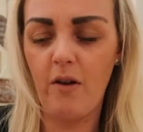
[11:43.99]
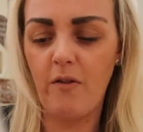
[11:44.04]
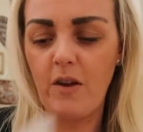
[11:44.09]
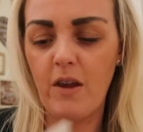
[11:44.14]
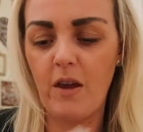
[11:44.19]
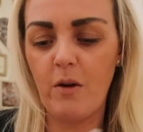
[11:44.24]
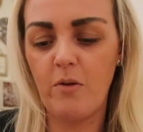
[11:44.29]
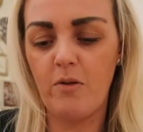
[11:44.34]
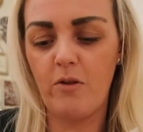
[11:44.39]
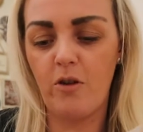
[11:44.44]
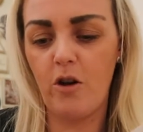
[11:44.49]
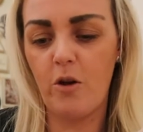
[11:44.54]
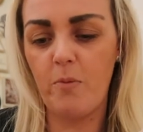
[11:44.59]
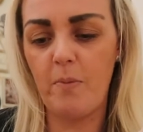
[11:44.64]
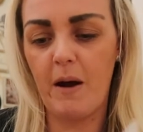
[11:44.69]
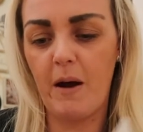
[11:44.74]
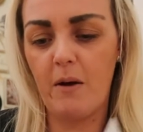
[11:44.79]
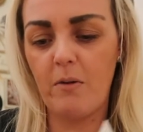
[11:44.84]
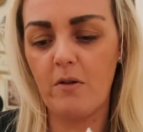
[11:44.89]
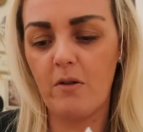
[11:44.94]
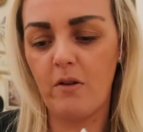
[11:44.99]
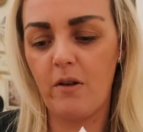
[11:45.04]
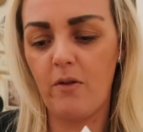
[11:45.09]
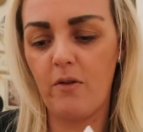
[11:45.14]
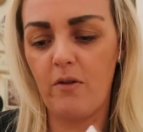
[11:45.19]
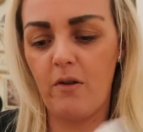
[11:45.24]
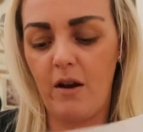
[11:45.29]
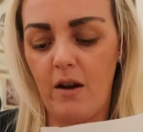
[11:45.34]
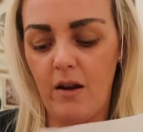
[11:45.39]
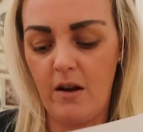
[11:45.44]
I think it was £2
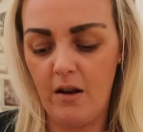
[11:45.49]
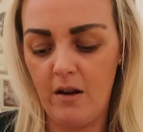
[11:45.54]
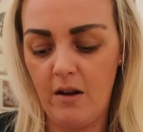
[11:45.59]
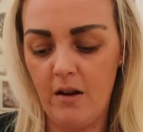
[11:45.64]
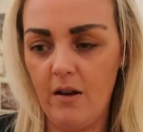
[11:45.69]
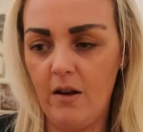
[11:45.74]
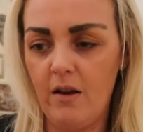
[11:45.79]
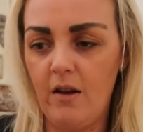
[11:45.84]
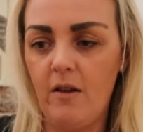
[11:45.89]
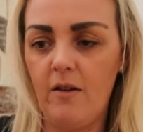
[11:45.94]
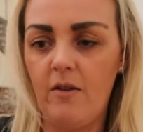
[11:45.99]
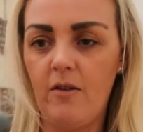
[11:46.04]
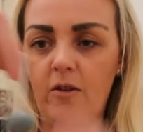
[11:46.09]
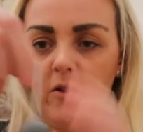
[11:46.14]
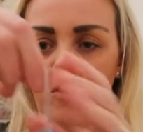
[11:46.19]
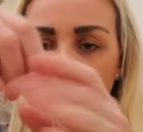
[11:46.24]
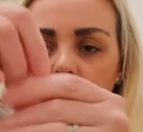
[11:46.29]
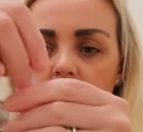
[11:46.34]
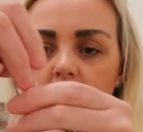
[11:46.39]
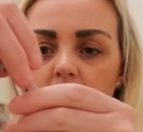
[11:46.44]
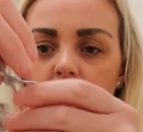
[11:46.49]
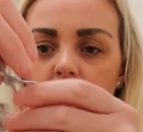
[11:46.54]
delivery. So